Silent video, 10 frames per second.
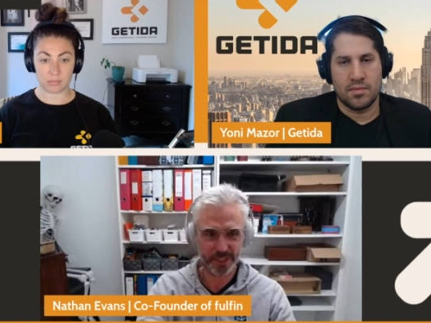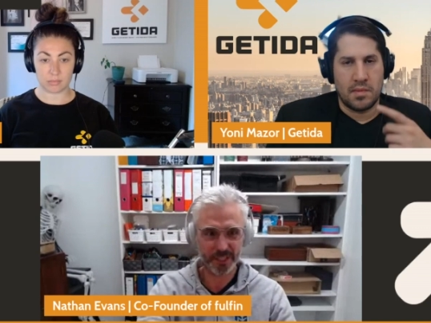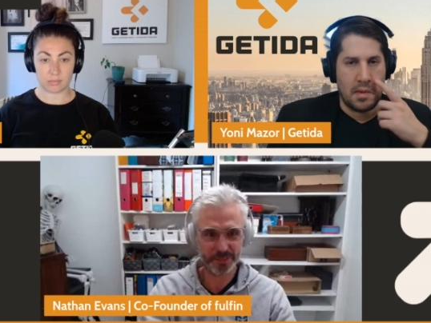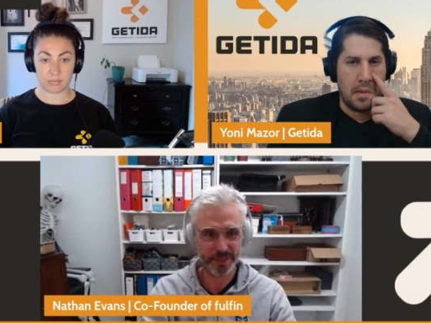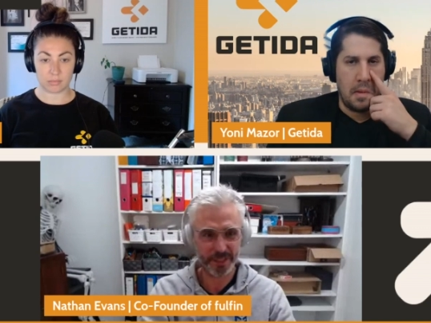
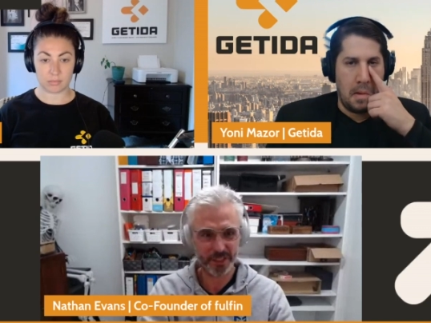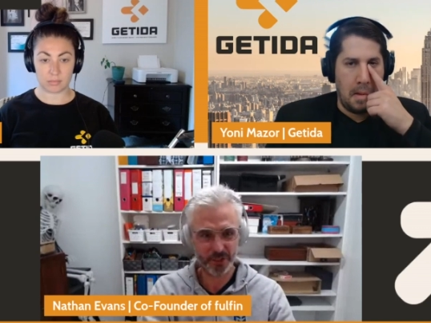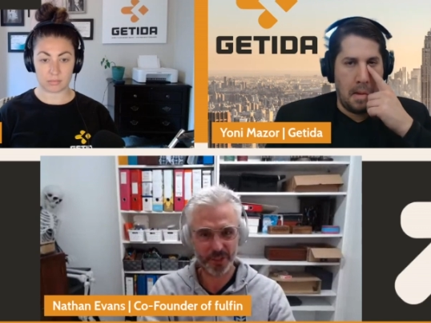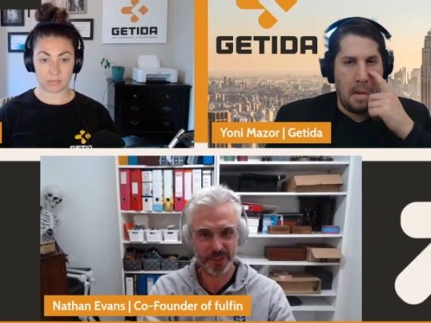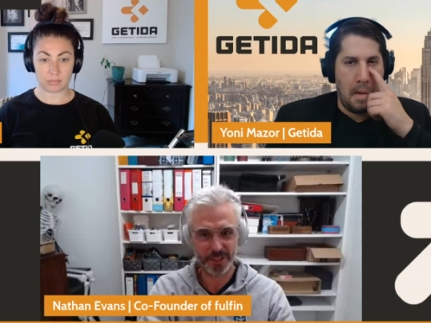Speaker 1: guys making
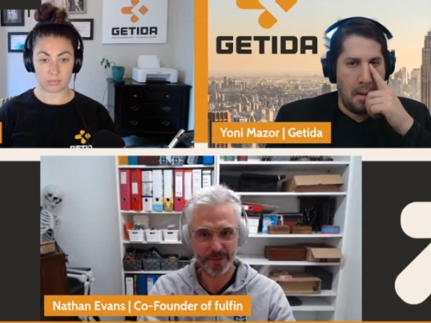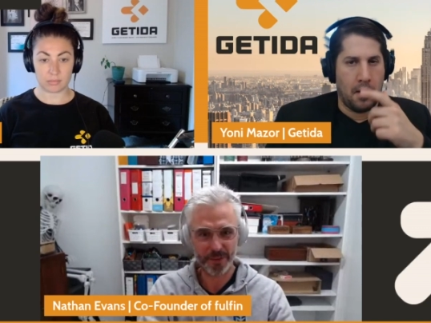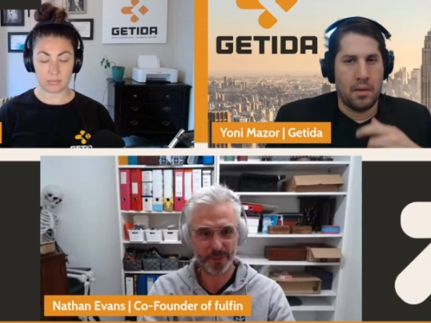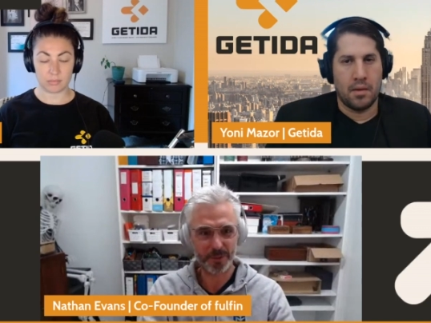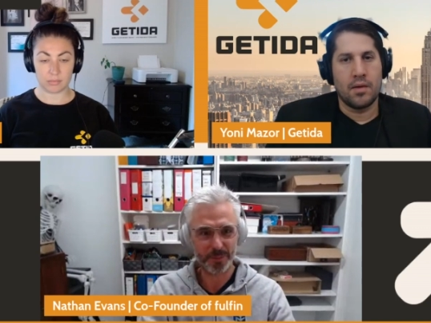sure that
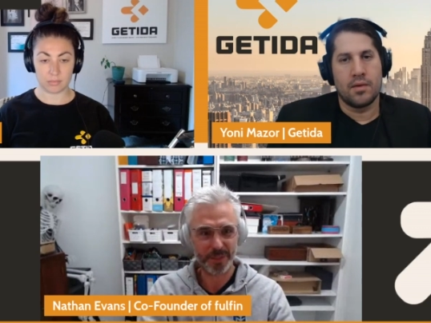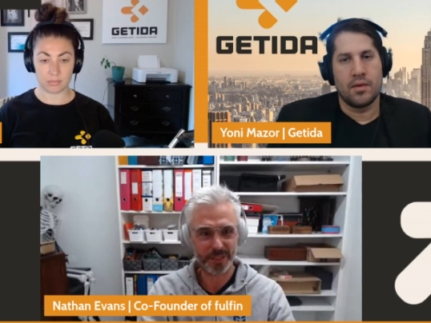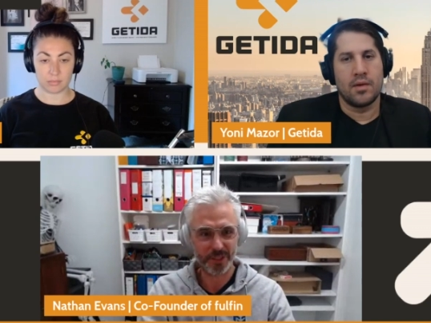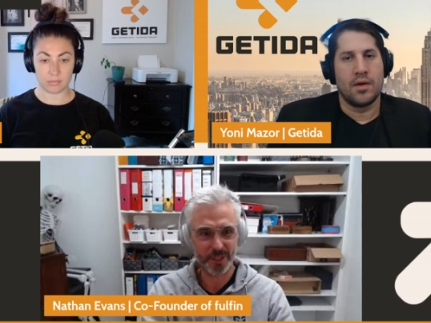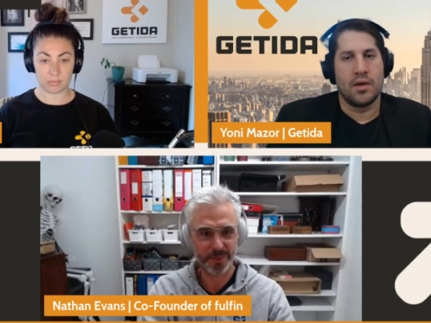everything was being
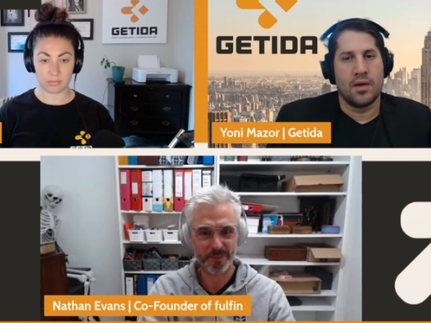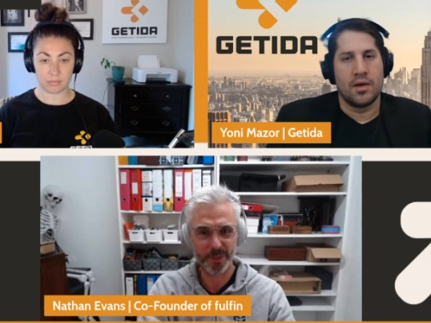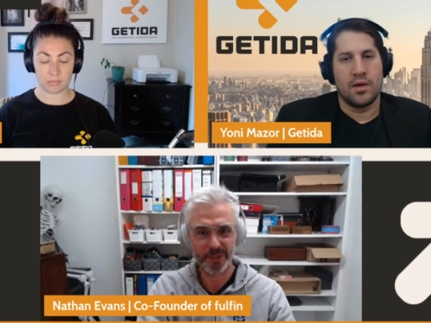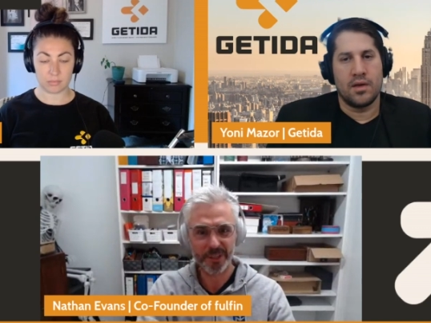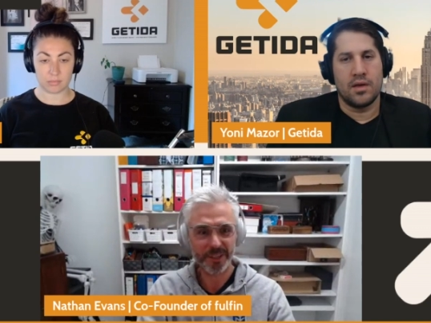done above
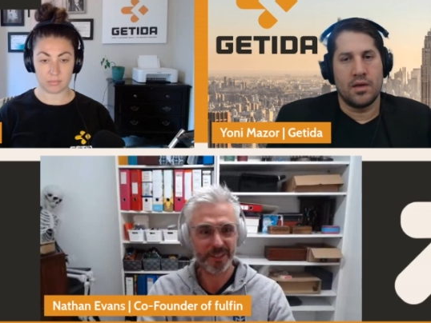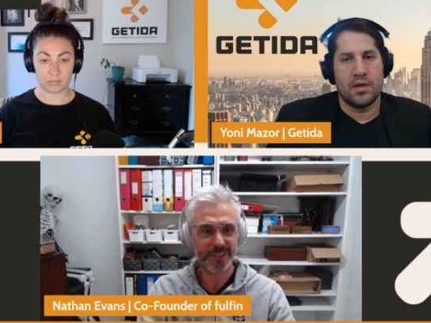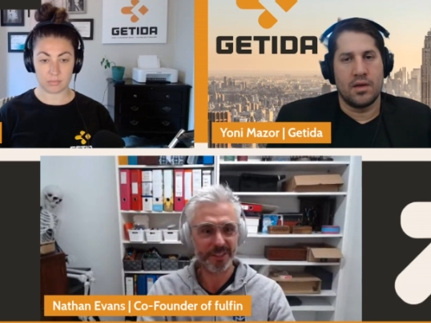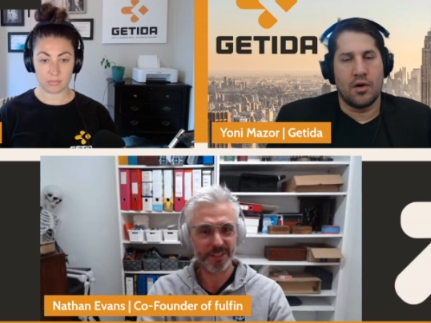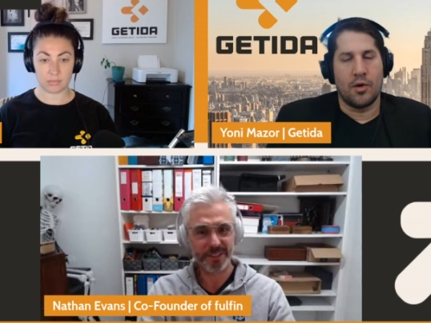board.
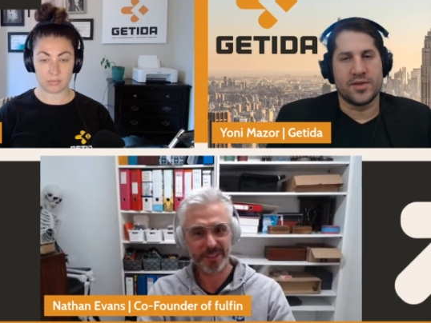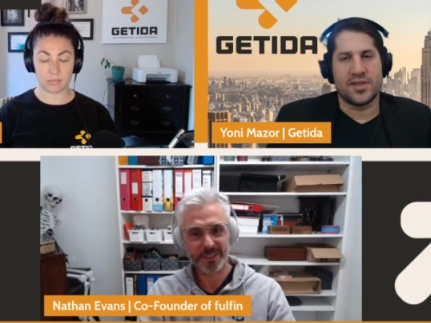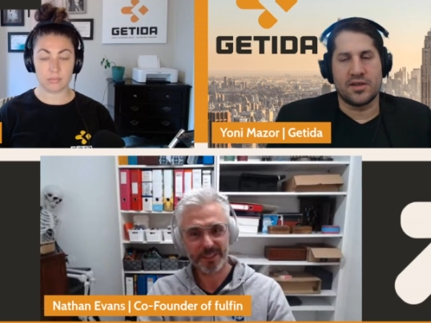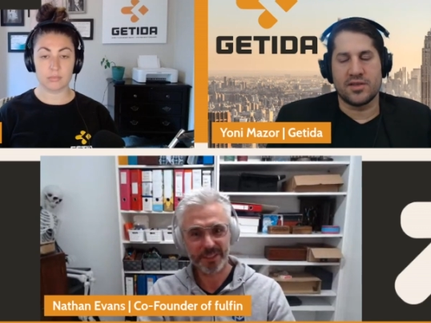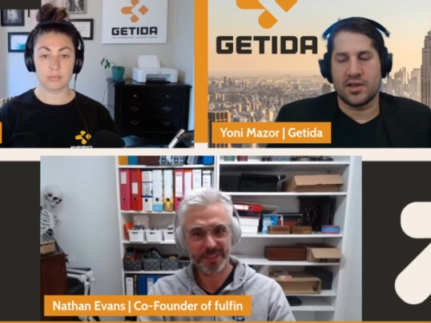
Speaker 2: Almost sounds
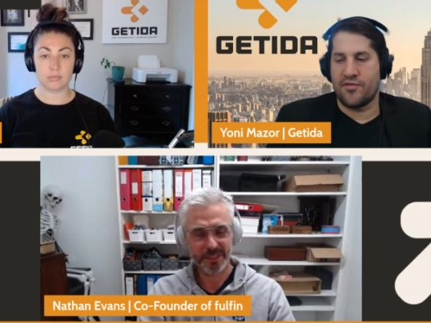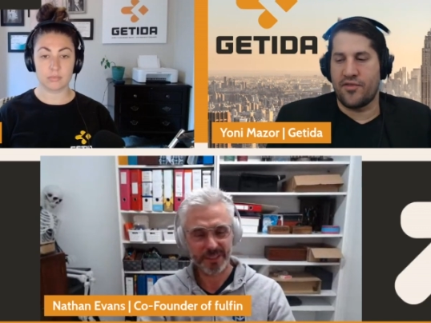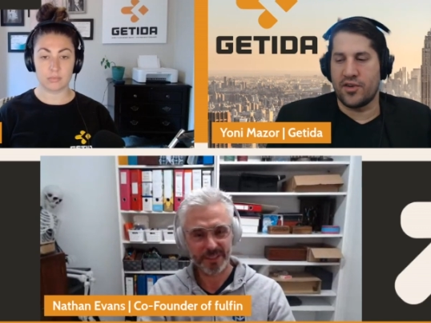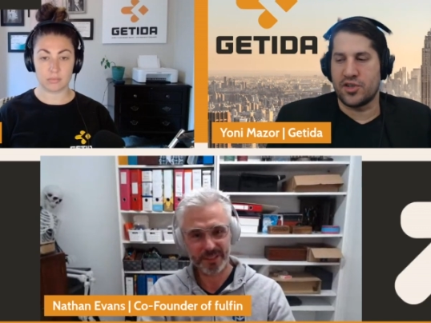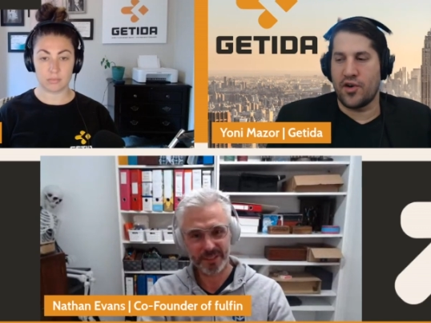like a
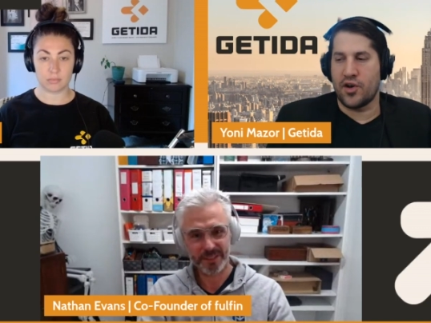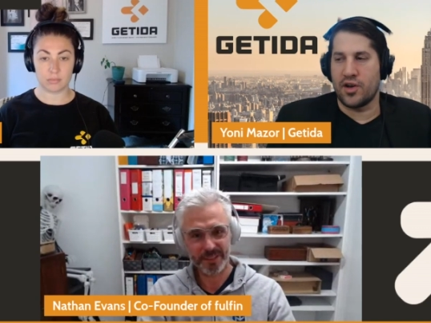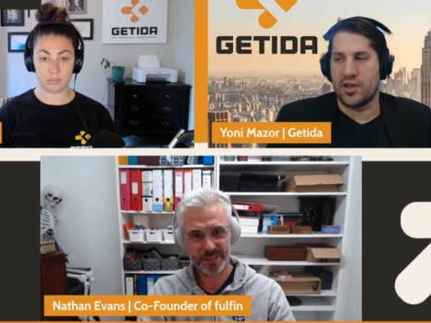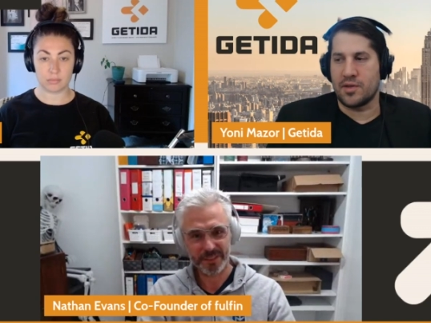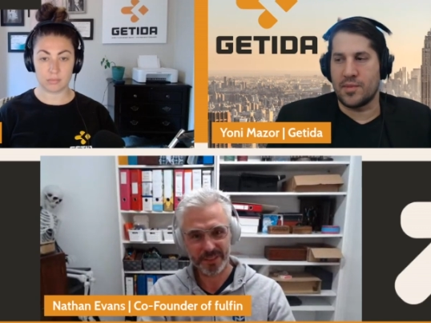function of auditing
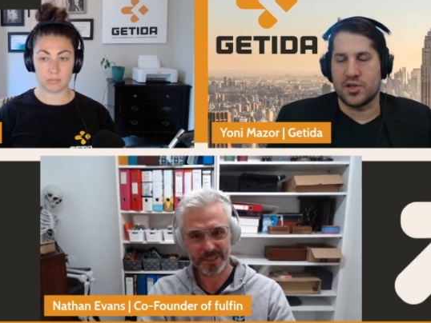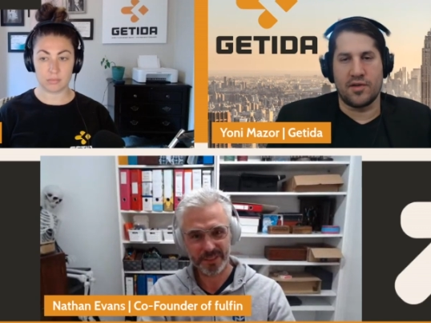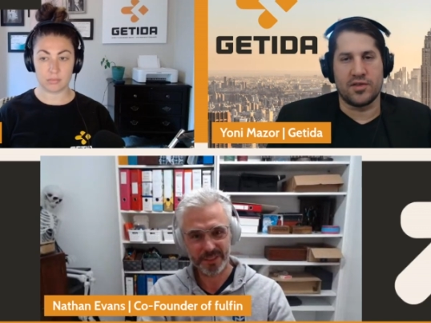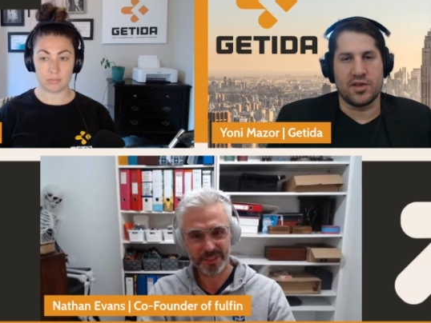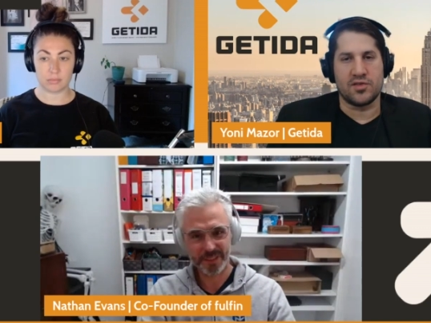to make sure
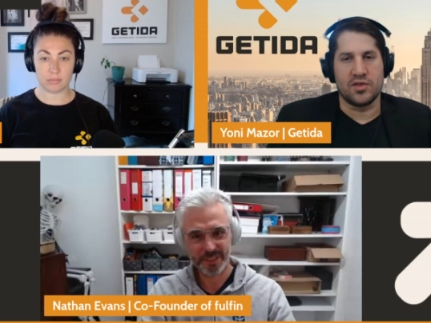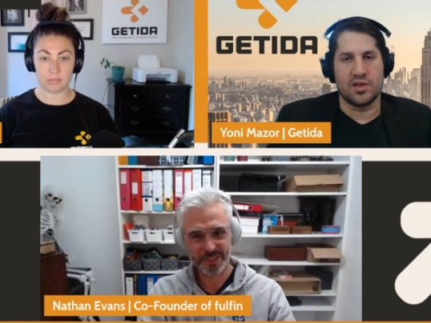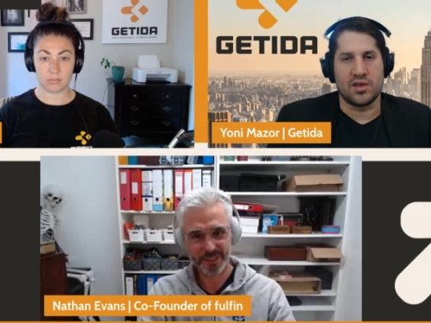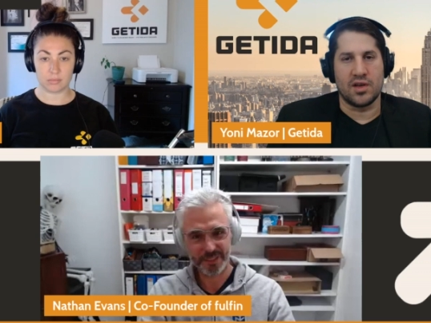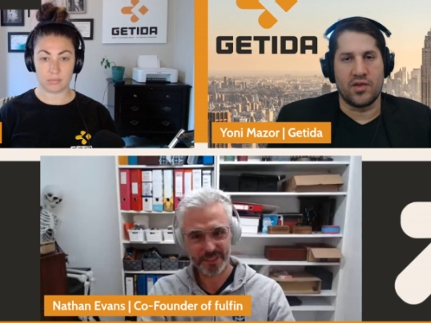everything's really
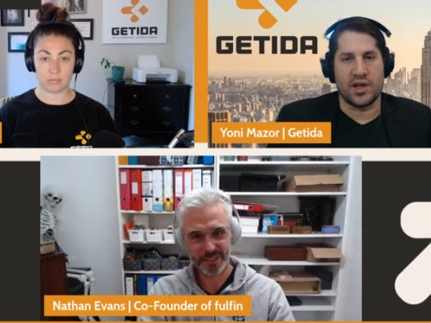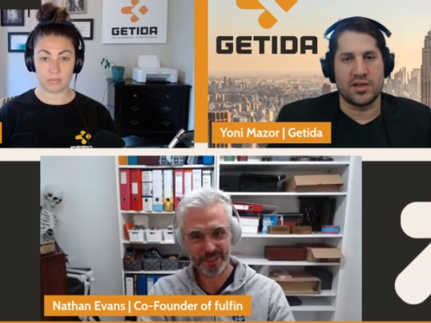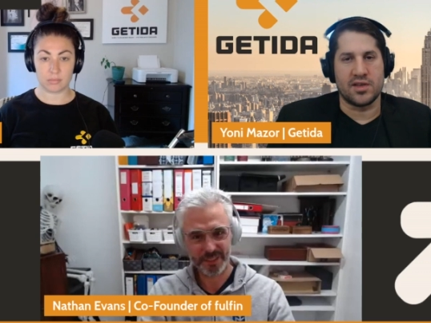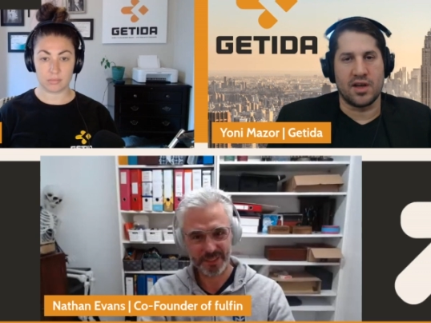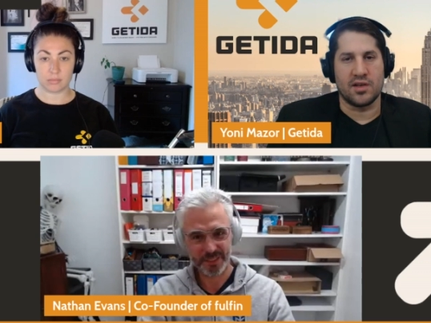uh,
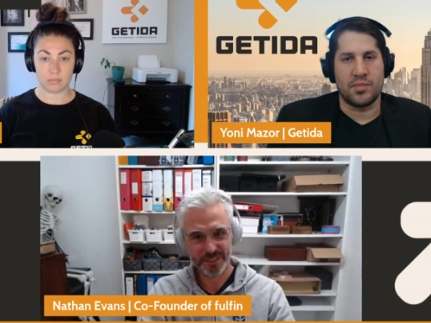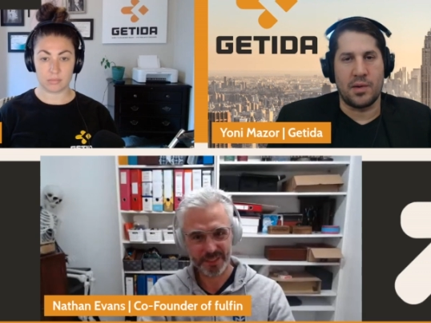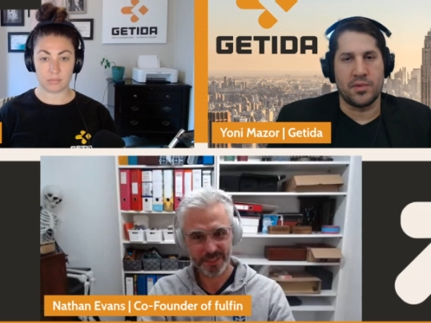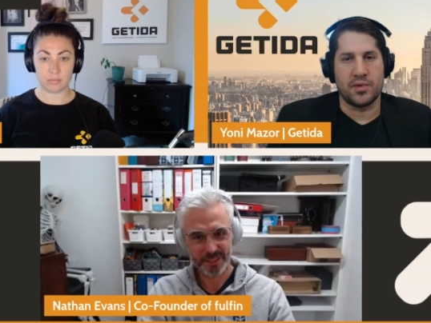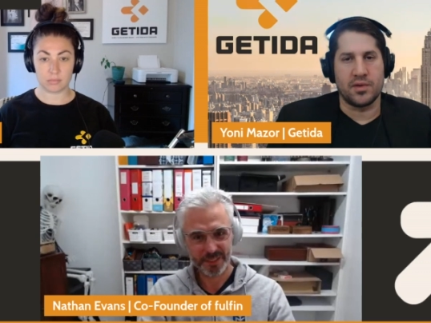reconciled
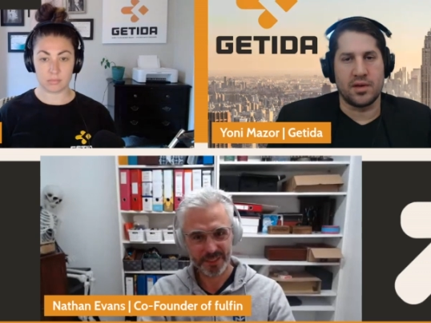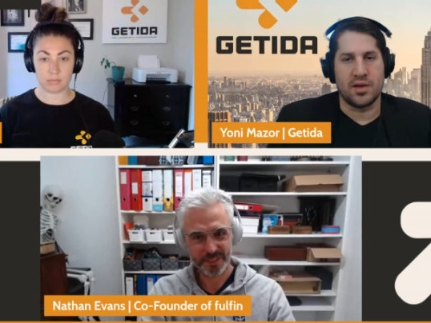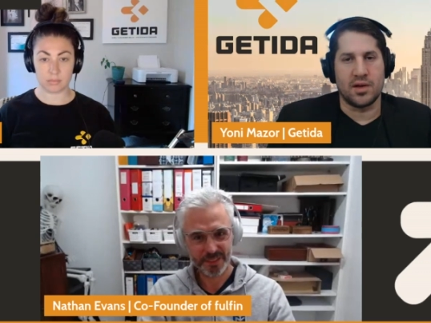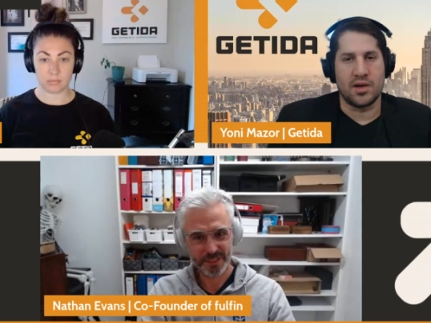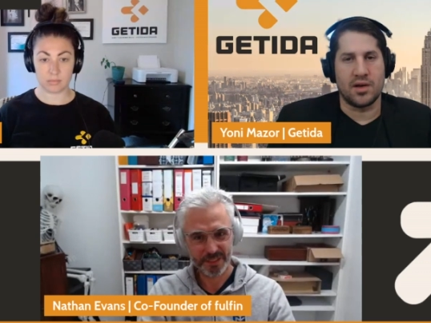properly uh,